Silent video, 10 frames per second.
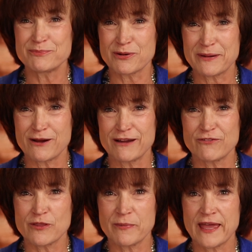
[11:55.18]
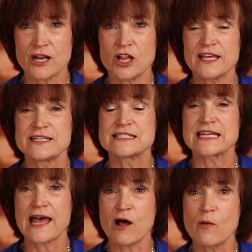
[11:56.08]
in preparing for the panel is
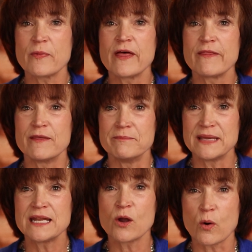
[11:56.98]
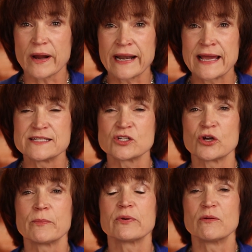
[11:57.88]
to help the meeting
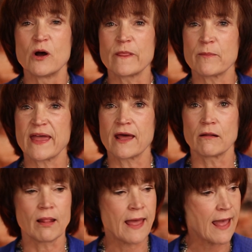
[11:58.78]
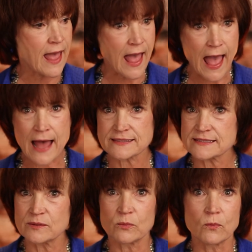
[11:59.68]
organizer promote the panel.
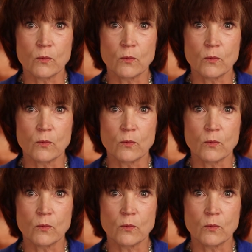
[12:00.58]
Ask them,